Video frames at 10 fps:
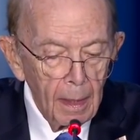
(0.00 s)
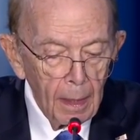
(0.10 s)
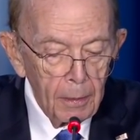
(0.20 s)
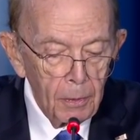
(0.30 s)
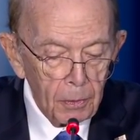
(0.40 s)

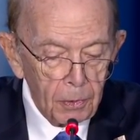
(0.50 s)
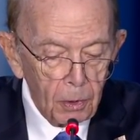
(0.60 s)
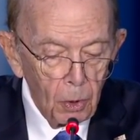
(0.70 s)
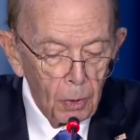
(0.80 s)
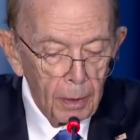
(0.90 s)

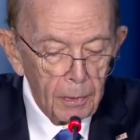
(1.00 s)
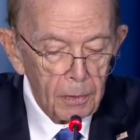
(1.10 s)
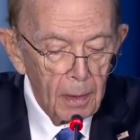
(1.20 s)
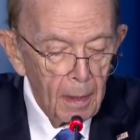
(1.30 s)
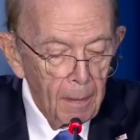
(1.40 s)

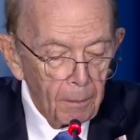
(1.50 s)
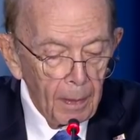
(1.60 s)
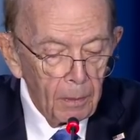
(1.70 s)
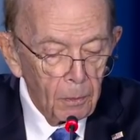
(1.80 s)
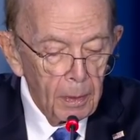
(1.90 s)
underscores
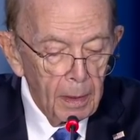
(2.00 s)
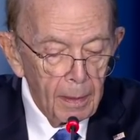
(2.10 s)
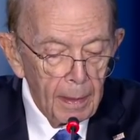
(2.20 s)
that we are